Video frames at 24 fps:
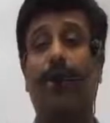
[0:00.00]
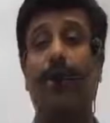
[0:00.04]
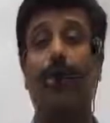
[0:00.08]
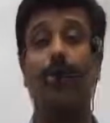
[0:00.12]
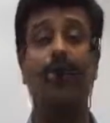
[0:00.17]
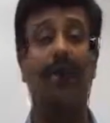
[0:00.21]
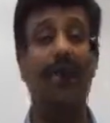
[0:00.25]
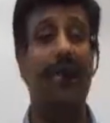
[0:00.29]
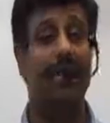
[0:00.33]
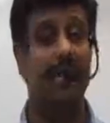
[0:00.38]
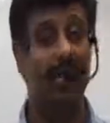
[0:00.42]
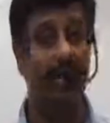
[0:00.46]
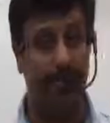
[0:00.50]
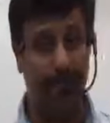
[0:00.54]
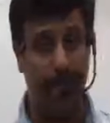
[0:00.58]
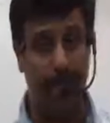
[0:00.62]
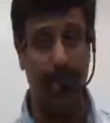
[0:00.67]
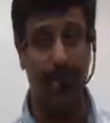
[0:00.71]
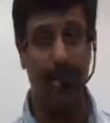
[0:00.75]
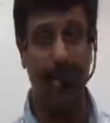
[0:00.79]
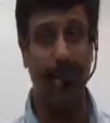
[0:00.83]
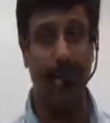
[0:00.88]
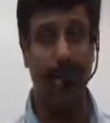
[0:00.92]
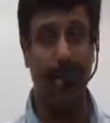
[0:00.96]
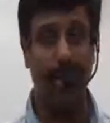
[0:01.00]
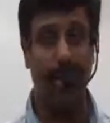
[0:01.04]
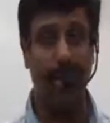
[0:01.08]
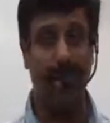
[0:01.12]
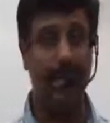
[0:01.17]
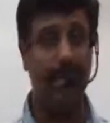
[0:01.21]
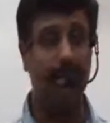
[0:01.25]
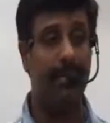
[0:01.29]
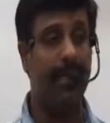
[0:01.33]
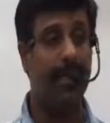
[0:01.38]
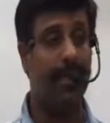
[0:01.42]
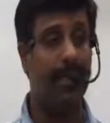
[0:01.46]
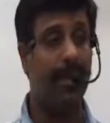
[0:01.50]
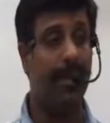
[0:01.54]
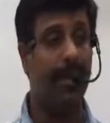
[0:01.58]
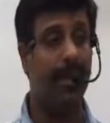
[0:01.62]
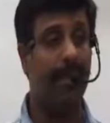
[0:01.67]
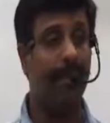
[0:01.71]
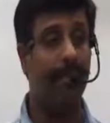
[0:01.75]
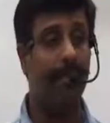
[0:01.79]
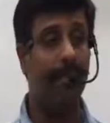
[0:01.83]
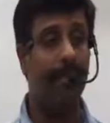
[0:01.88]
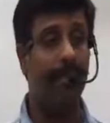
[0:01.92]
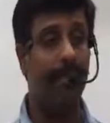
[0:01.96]
groups, suppose, for
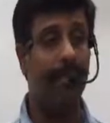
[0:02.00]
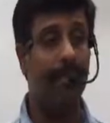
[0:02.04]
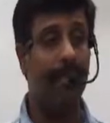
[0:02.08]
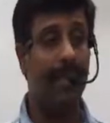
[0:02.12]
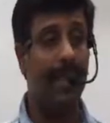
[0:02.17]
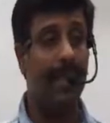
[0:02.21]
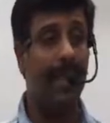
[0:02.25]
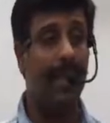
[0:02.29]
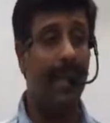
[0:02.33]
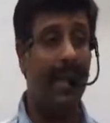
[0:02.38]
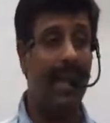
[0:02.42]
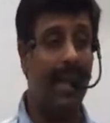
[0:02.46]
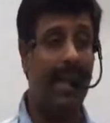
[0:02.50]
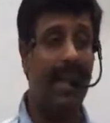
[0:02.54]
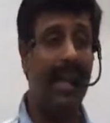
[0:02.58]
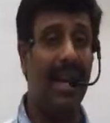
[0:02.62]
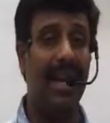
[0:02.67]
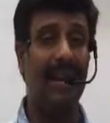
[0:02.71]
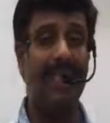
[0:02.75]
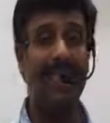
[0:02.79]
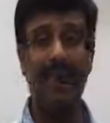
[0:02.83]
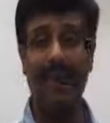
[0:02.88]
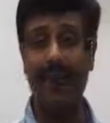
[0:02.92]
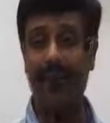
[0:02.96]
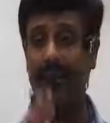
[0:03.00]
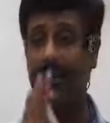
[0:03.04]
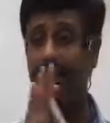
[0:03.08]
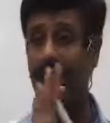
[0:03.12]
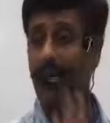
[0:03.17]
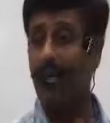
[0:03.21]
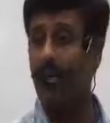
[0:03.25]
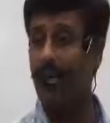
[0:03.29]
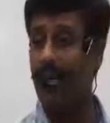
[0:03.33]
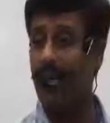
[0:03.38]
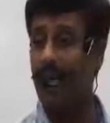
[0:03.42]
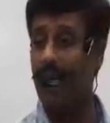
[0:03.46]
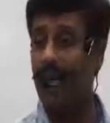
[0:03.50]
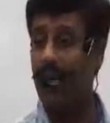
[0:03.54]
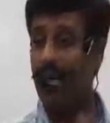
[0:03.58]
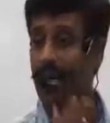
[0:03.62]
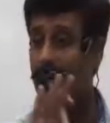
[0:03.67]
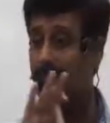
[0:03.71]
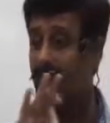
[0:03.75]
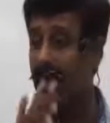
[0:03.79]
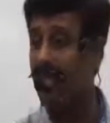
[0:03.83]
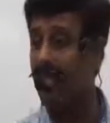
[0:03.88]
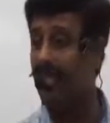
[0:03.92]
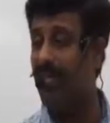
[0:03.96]
simplicity. 11th,
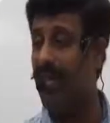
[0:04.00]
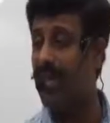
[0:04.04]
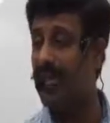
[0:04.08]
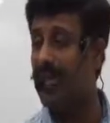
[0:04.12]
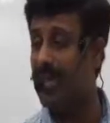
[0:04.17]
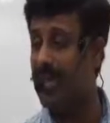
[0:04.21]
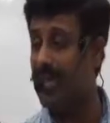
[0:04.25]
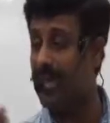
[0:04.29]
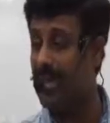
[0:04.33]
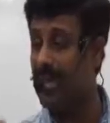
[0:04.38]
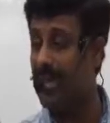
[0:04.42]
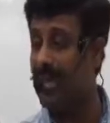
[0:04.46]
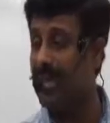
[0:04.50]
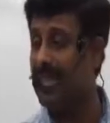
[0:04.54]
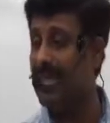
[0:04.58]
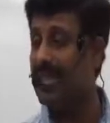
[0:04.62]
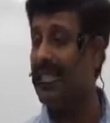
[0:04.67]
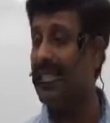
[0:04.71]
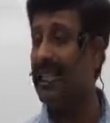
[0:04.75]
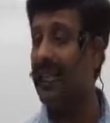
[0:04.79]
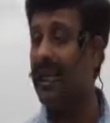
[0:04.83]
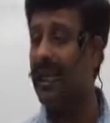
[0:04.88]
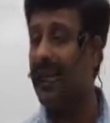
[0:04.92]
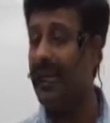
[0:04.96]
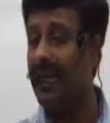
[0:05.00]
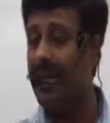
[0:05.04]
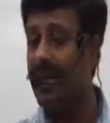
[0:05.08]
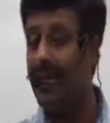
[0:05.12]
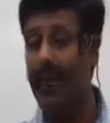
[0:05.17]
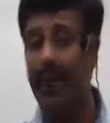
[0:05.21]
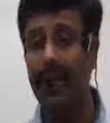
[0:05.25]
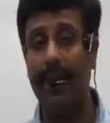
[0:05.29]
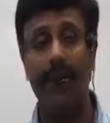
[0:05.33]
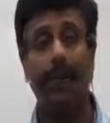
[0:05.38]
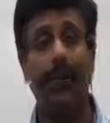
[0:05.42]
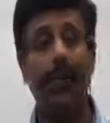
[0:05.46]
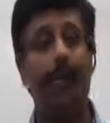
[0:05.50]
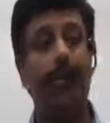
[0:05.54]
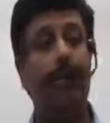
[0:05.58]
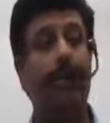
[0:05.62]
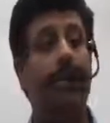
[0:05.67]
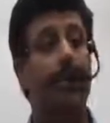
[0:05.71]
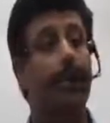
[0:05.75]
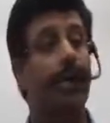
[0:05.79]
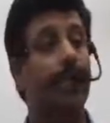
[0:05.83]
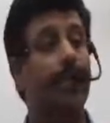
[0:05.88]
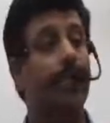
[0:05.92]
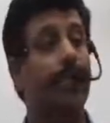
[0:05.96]
12th, first year, second year,
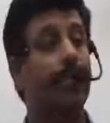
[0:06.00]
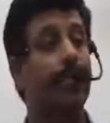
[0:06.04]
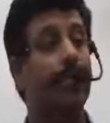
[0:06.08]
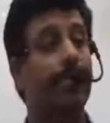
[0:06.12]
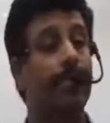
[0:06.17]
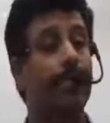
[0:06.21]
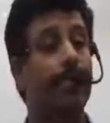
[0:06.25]
third year.